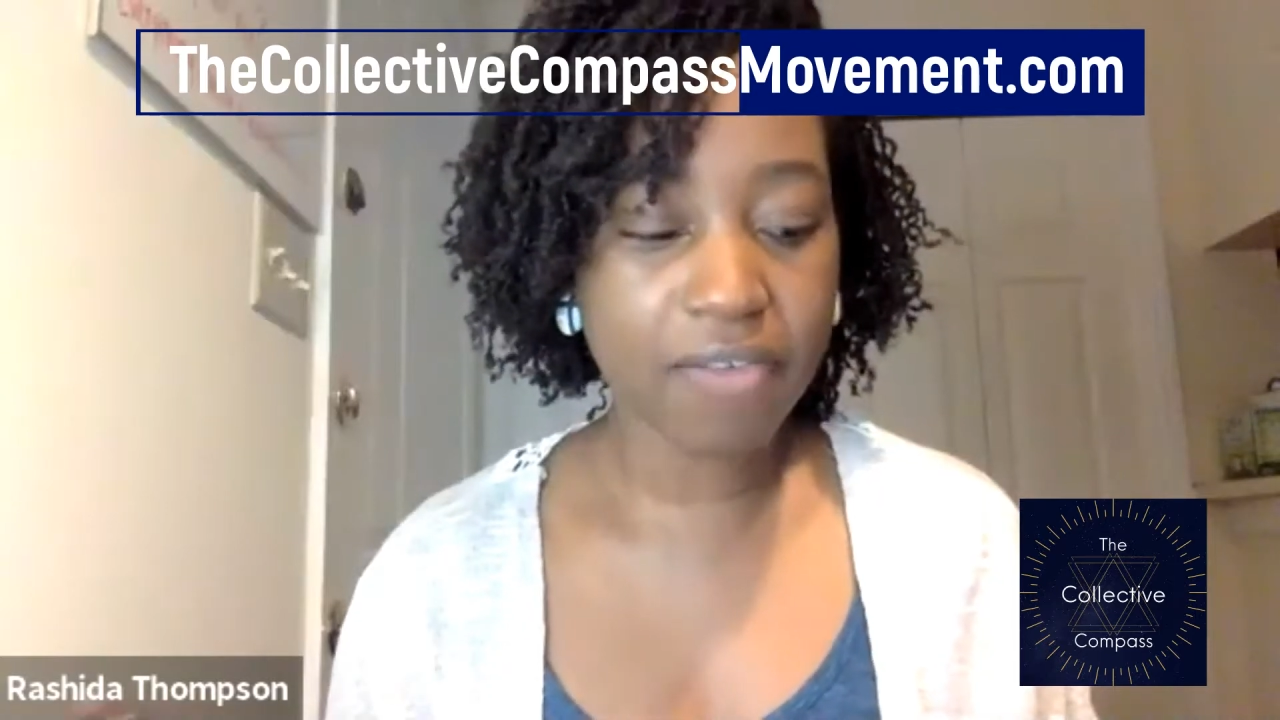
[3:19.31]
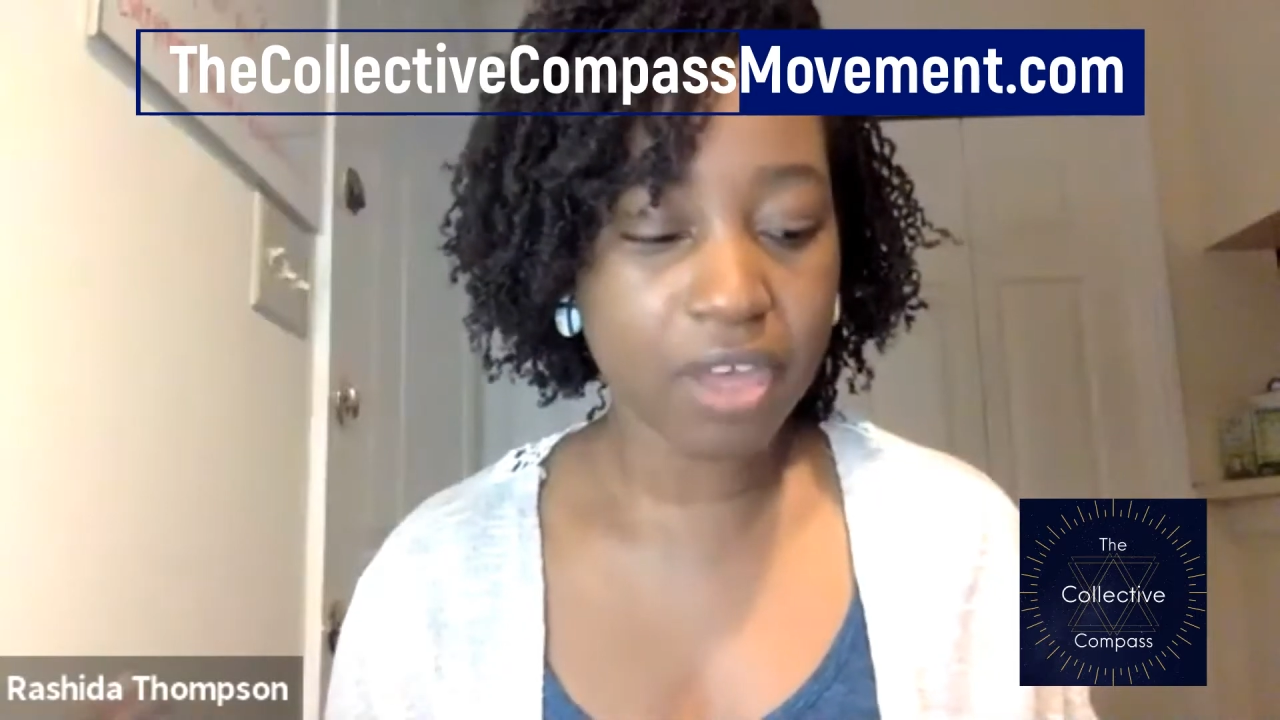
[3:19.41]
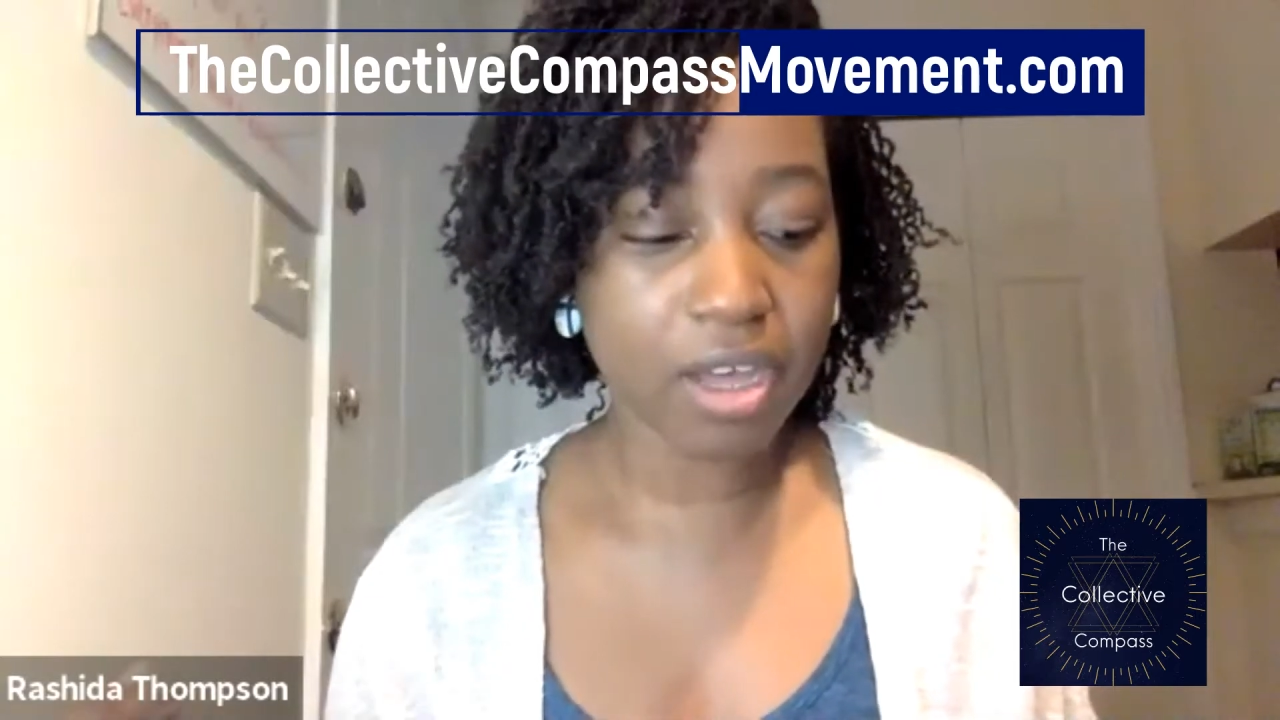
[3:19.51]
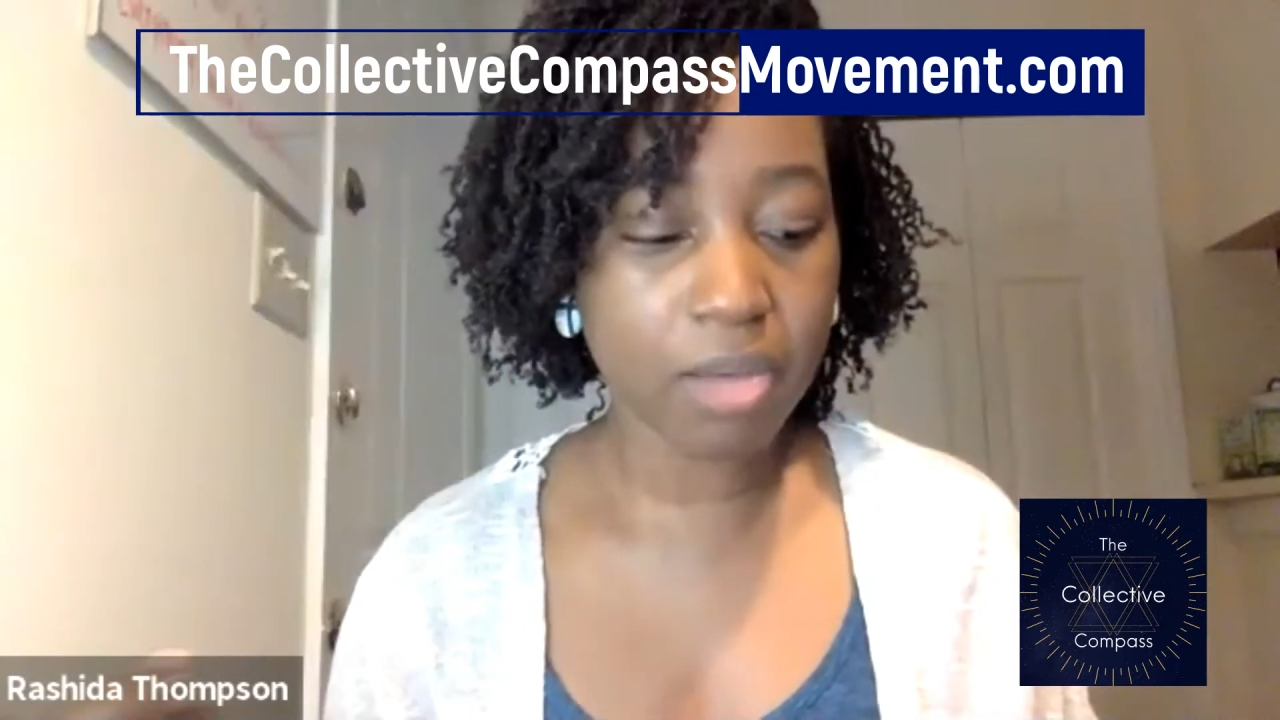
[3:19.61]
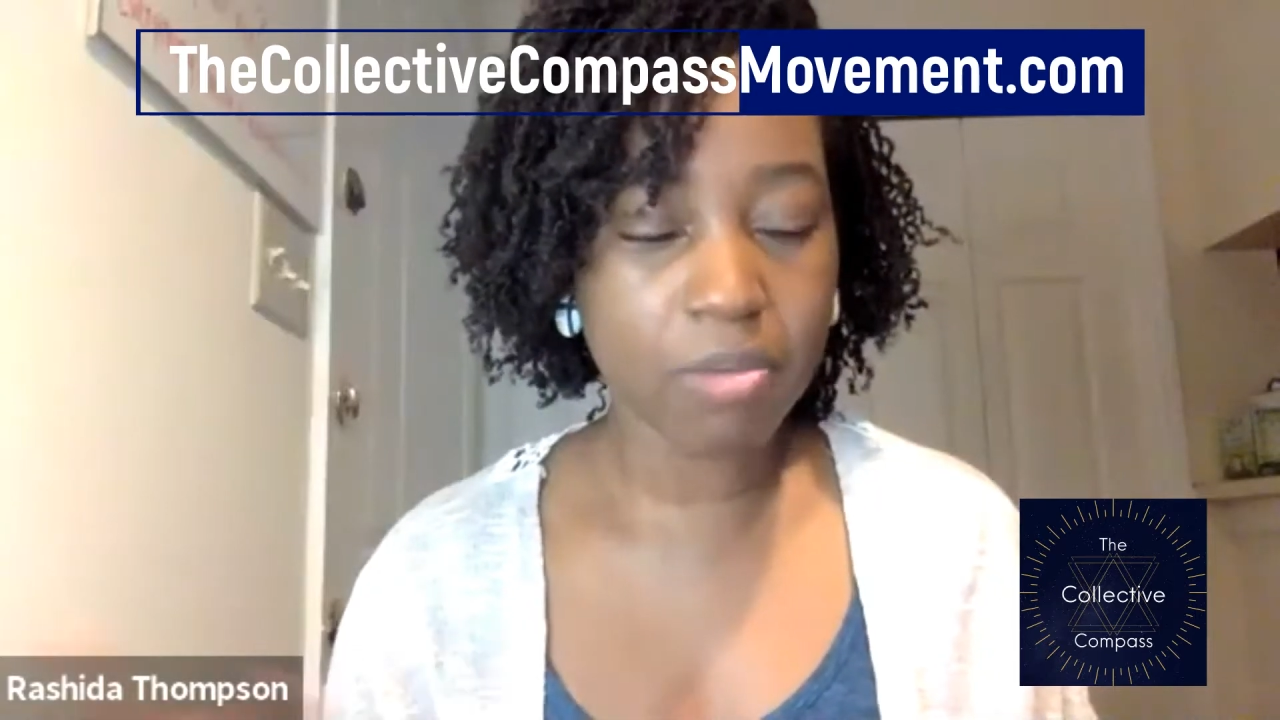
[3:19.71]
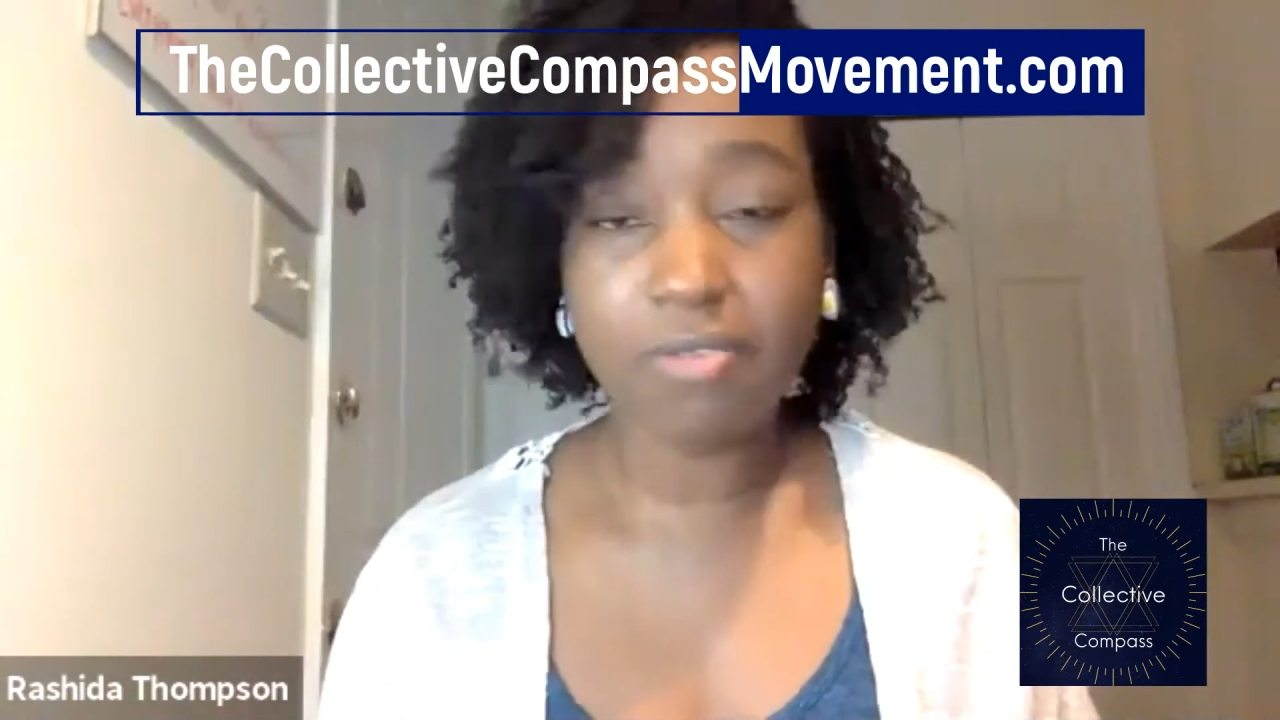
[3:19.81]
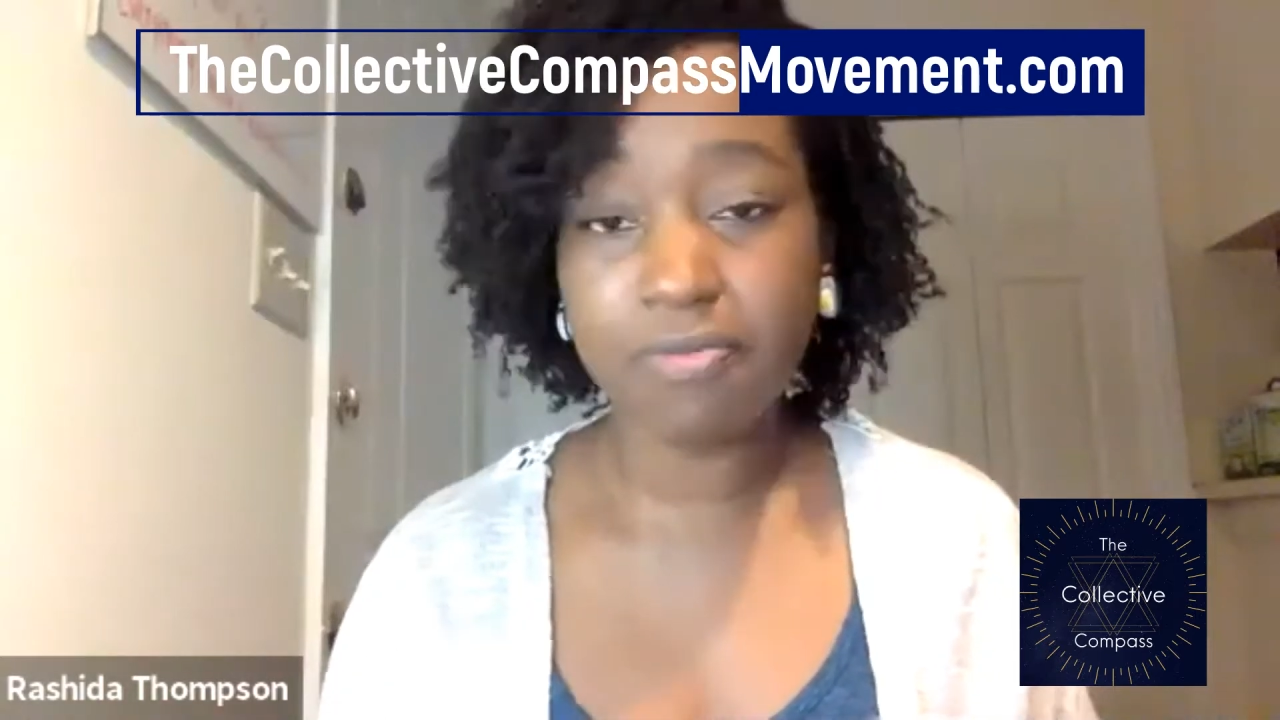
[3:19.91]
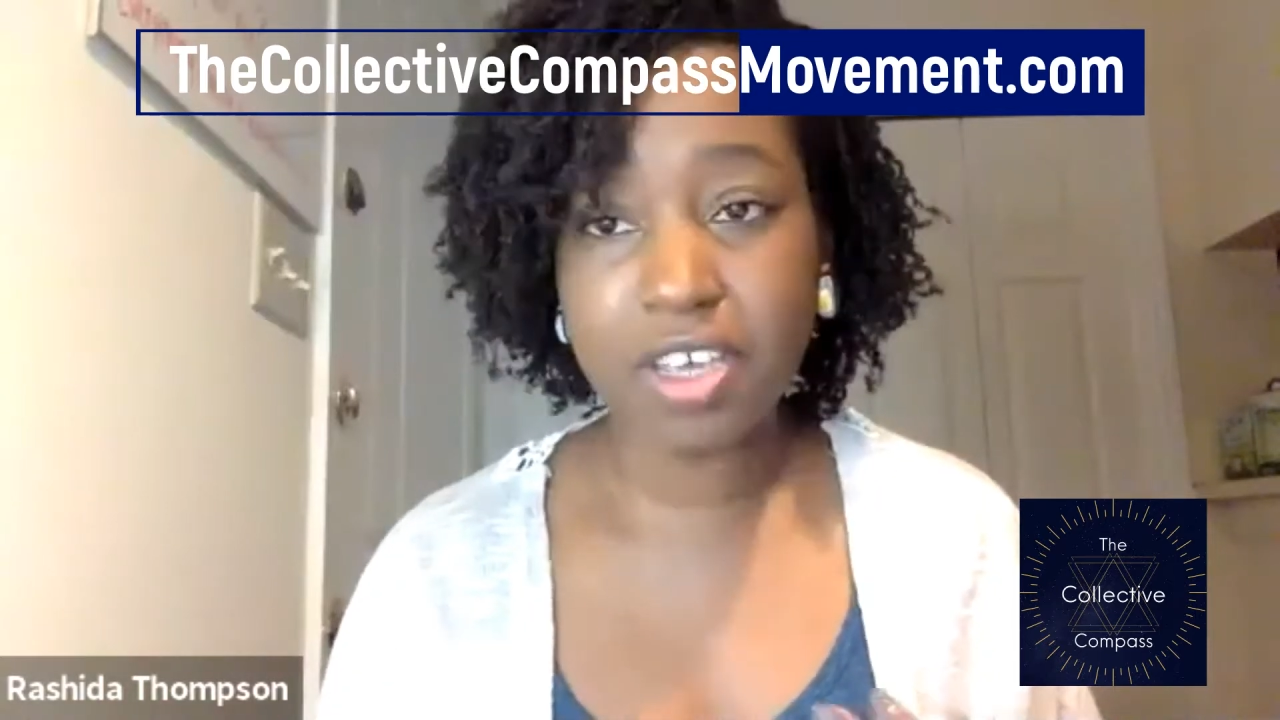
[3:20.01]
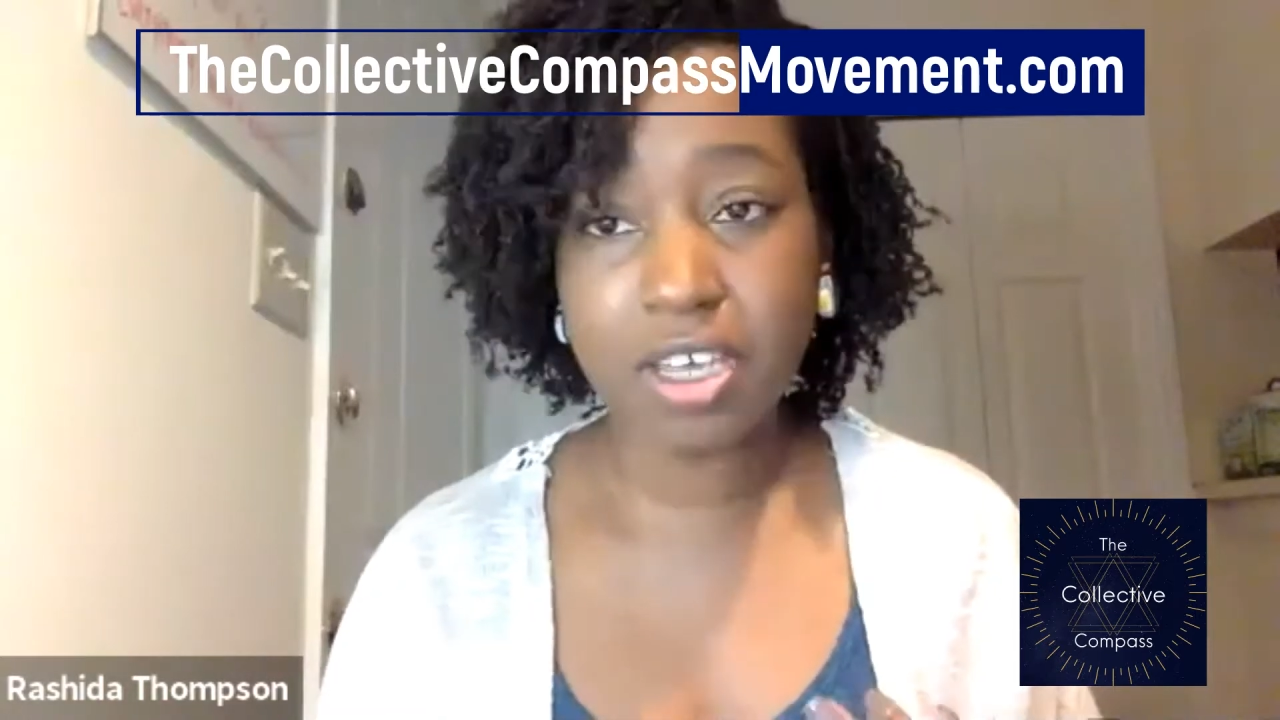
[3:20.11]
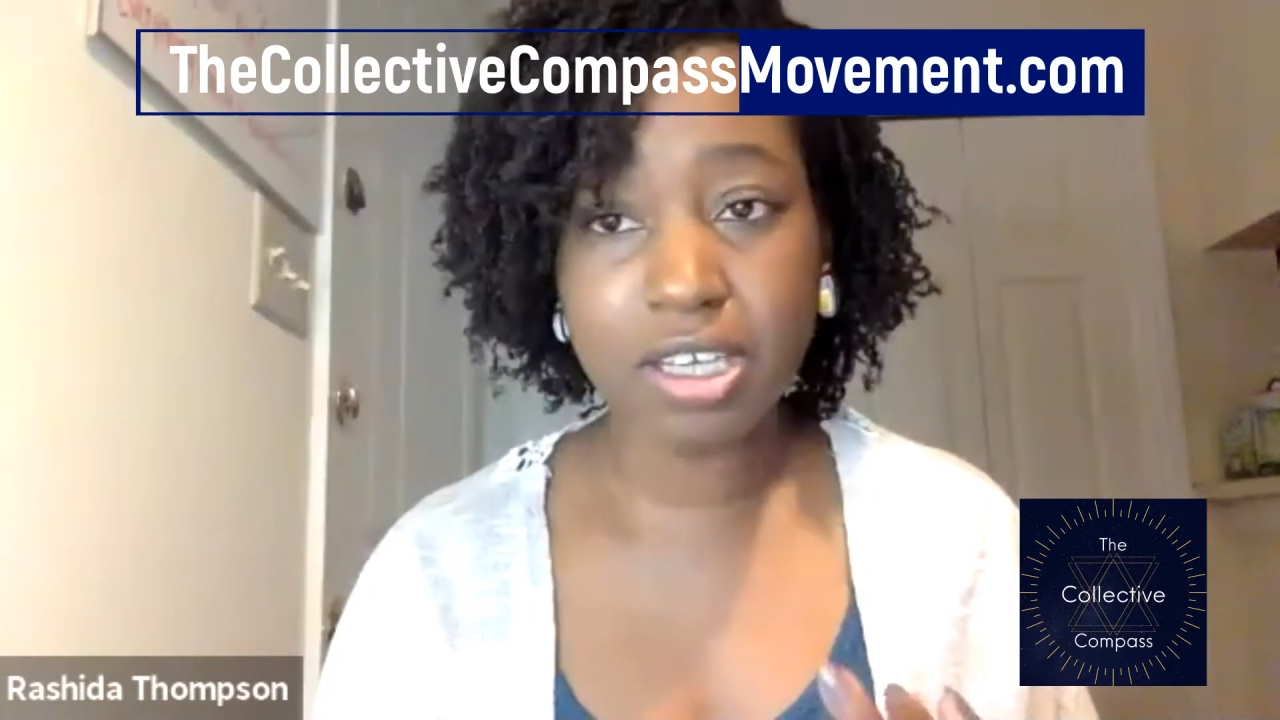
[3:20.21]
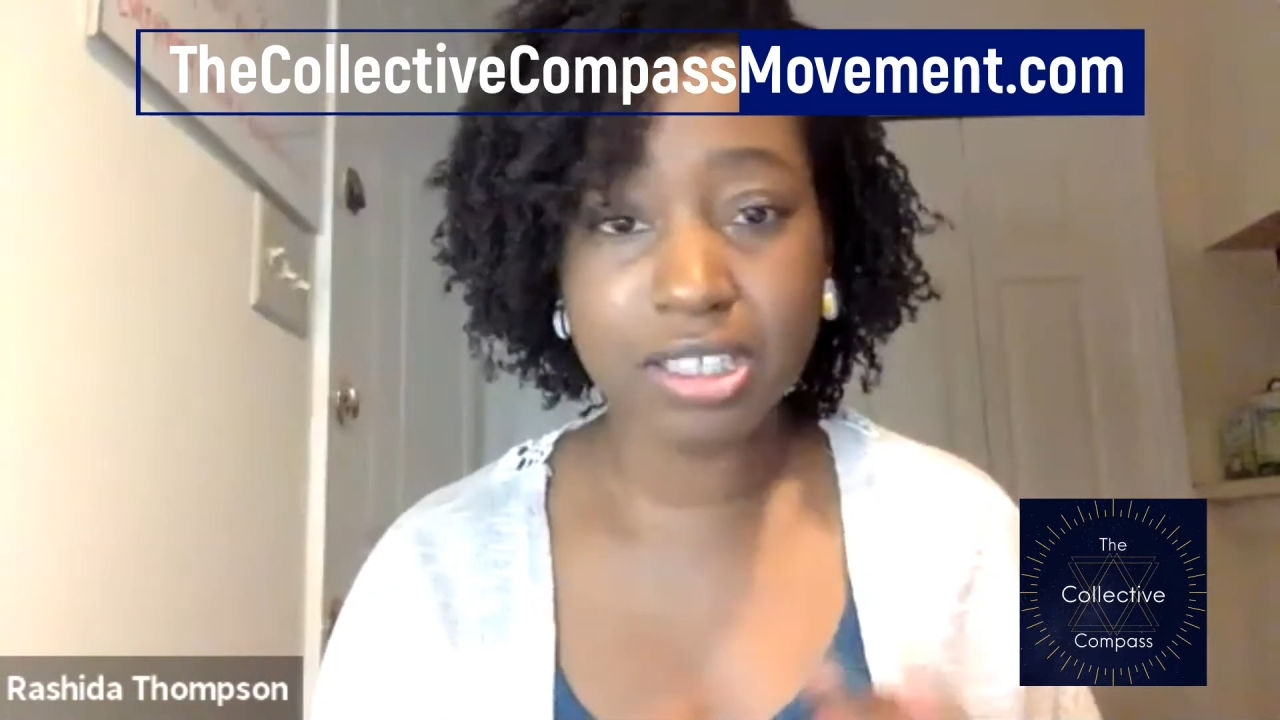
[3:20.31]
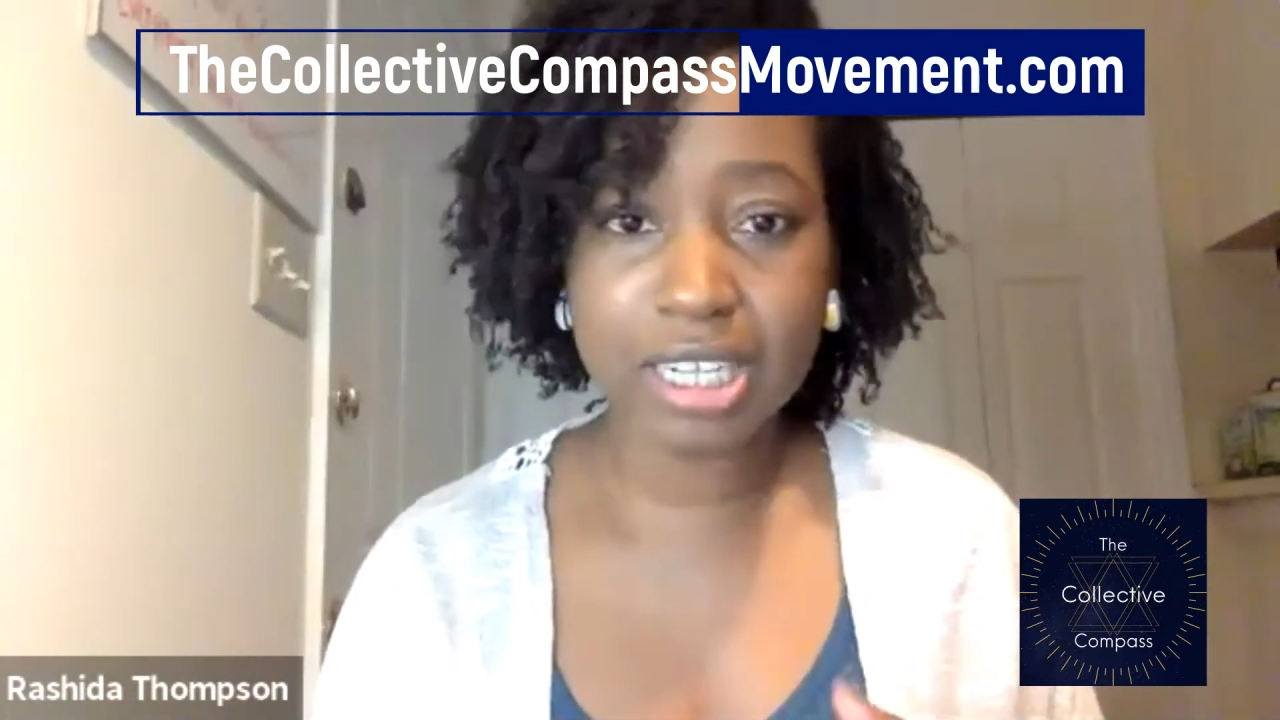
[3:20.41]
a village,